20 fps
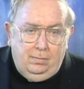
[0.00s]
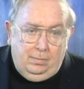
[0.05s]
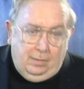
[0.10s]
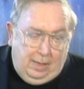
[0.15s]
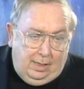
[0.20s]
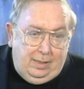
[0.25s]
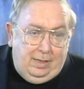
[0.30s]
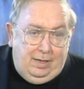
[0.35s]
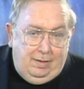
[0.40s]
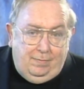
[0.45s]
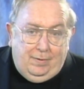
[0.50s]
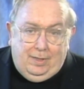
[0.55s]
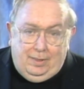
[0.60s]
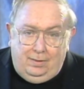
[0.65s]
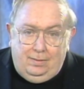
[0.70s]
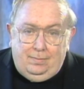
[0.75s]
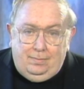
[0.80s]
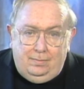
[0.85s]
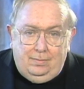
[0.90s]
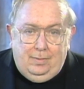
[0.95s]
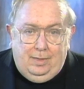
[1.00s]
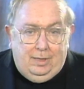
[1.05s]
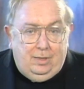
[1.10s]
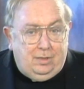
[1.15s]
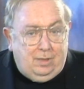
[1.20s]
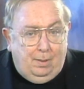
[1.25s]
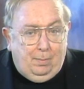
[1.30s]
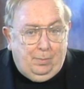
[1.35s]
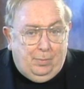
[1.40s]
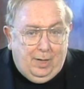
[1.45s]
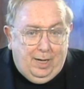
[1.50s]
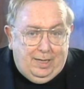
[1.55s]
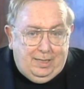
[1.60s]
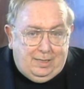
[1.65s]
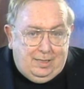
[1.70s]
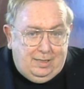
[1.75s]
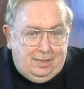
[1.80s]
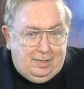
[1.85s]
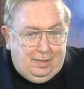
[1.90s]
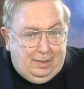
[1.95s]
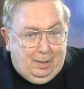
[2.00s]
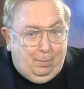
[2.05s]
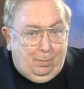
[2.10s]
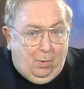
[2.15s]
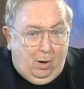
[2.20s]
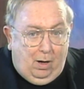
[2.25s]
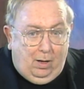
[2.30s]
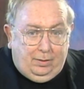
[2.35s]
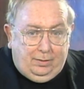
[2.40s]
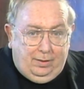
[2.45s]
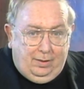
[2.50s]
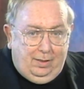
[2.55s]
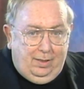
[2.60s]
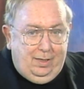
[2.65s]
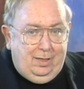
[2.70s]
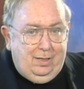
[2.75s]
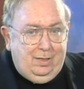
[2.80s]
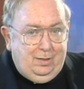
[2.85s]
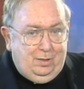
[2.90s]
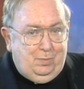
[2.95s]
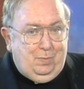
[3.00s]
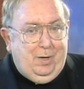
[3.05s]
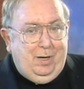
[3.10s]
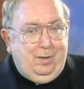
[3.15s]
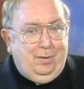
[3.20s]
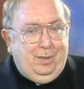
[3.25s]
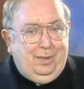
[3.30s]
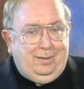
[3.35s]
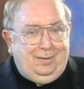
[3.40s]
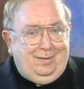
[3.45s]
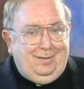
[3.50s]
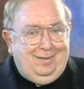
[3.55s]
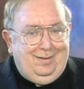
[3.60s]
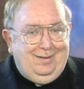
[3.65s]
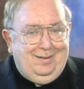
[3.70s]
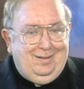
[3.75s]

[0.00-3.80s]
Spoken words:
And even, in some places, the bodily spirit.